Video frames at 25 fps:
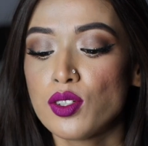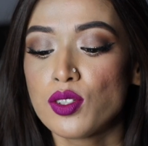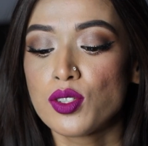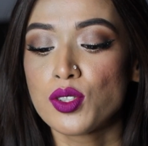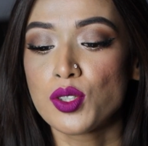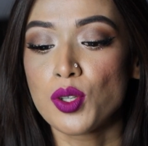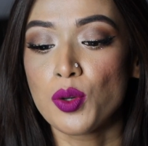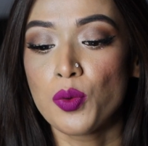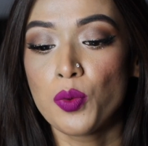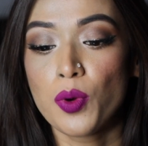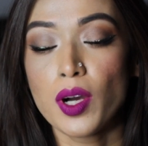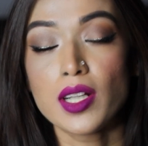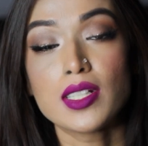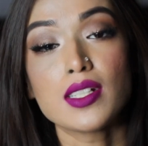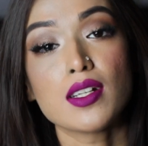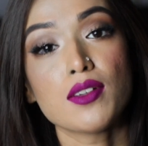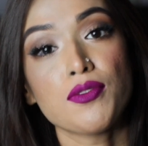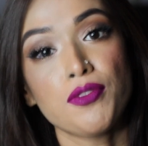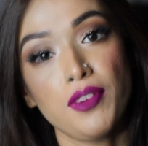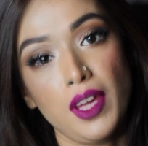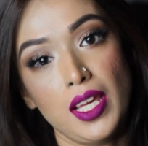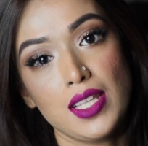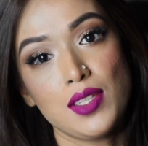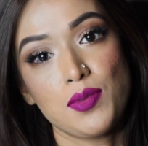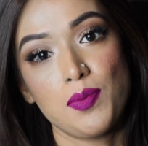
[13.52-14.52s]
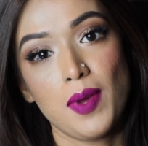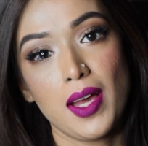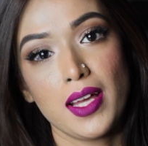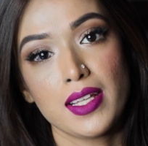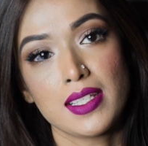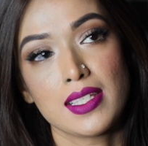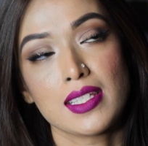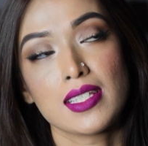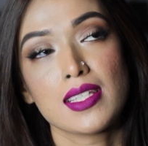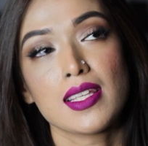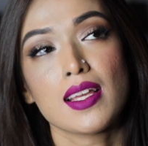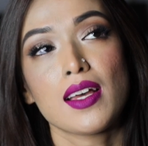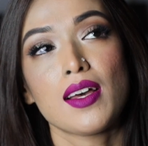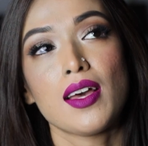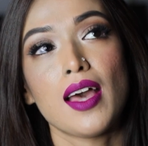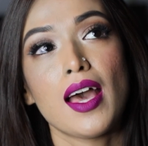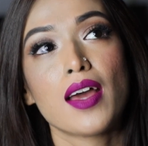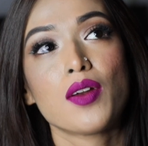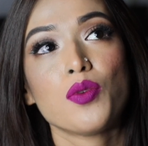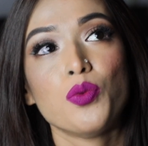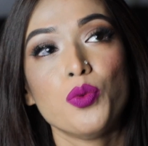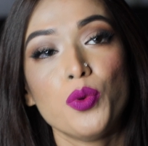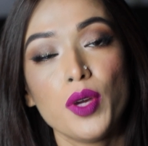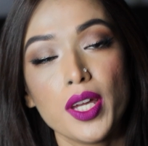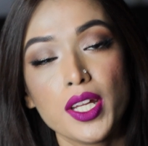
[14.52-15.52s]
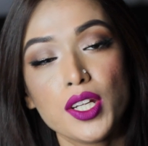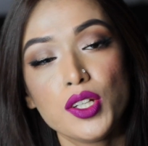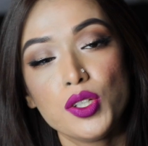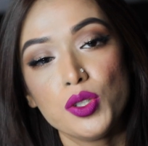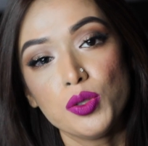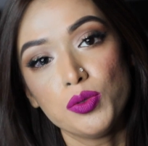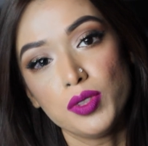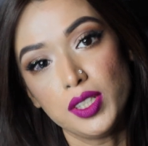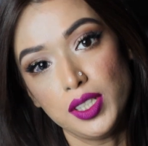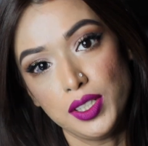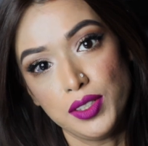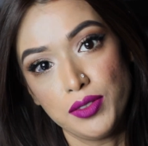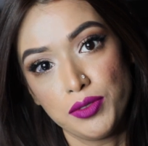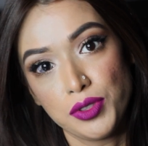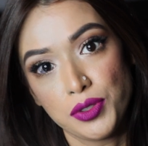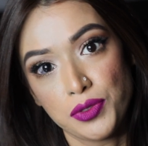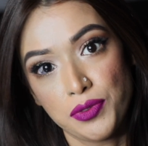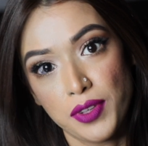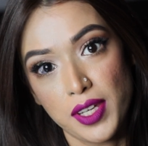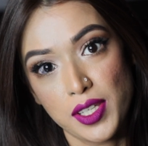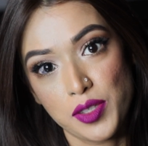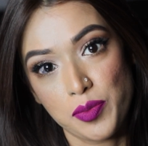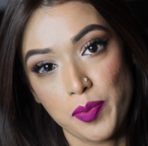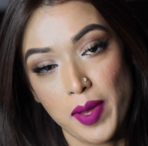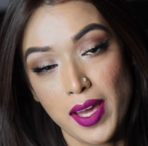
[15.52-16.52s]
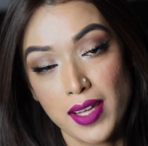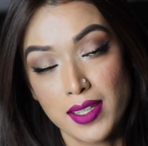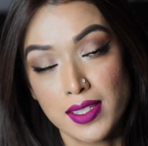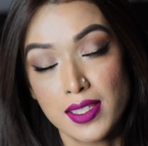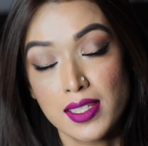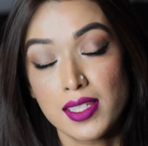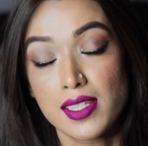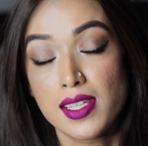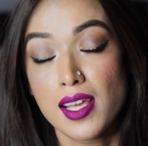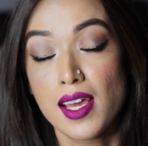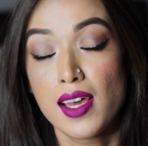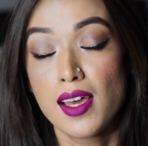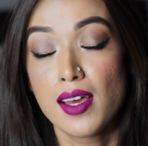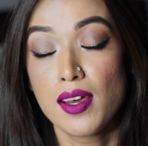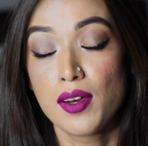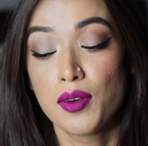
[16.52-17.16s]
So what are face masks and when do we use face masks?